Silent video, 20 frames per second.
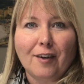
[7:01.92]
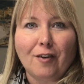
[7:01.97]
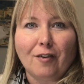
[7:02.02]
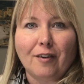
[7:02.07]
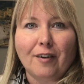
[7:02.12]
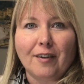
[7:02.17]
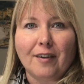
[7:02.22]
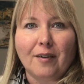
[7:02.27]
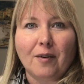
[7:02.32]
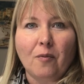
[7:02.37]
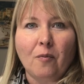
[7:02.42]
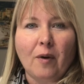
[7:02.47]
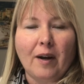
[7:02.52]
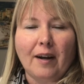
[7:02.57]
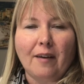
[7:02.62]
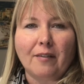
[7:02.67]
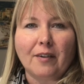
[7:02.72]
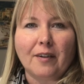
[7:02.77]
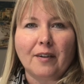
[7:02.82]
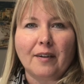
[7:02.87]
or
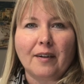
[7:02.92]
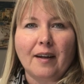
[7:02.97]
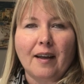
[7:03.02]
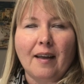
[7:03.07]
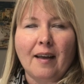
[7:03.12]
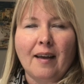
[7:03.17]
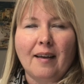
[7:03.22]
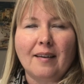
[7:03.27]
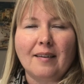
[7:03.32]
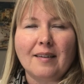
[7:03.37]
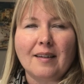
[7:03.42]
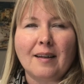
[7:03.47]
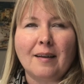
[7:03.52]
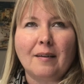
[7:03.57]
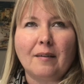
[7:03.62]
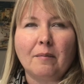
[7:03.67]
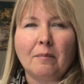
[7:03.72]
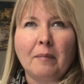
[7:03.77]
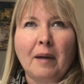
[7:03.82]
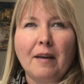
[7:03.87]
whatever, and
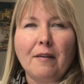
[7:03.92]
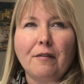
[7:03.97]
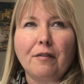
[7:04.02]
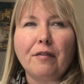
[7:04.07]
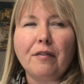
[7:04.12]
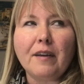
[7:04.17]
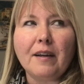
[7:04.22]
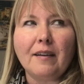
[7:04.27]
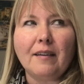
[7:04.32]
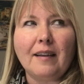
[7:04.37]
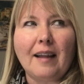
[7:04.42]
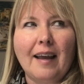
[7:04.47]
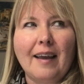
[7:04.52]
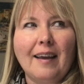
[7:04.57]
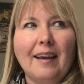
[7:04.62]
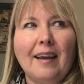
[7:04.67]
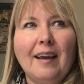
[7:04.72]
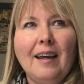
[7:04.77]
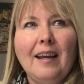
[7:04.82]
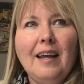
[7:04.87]
it might feel
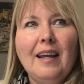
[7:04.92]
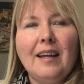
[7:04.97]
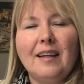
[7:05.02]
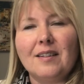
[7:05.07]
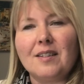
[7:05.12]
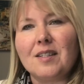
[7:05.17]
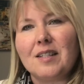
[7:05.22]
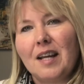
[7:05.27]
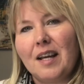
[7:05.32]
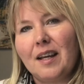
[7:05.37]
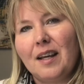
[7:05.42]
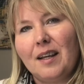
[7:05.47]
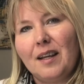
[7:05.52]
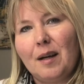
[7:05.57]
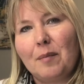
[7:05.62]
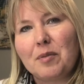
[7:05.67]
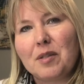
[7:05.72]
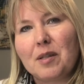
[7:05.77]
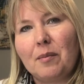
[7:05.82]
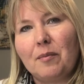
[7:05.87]
like it's taking
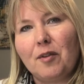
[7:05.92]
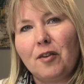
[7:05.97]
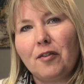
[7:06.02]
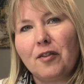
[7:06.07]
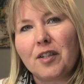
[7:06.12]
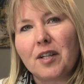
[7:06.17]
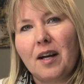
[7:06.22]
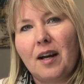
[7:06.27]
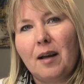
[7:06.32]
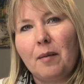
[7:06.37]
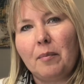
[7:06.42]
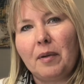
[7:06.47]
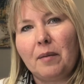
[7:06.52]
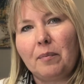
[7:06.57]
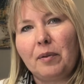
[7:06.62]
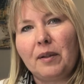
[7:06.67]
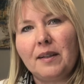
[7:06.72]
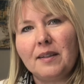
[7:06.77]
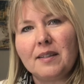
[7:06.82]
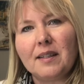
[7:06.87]
up some of your time, but a
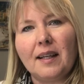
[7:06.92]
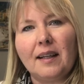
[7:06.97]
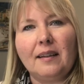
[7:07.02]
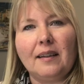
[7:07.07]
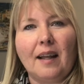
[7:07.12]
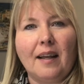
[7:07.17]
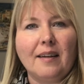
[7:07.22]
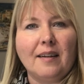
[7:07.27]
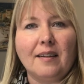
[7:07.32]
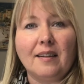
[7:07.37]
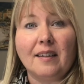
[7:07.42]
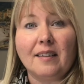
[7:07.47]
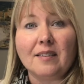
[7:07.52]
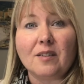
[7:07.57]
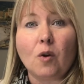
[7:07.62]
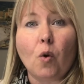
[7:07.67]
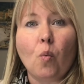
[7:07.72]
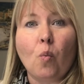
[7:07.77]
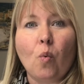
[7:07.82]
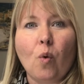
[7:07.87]
place like London
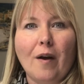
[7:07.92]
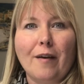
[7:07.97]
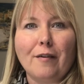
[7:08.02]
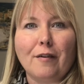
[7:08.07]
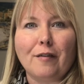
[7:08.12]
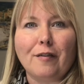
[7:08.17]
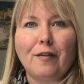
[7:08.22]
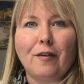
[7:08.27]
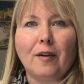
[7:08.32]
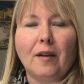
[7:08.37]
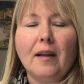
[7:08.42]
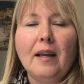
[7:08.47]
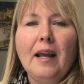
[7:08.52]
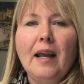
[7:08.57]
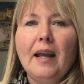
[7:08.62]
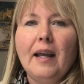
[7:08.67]
is wonderful.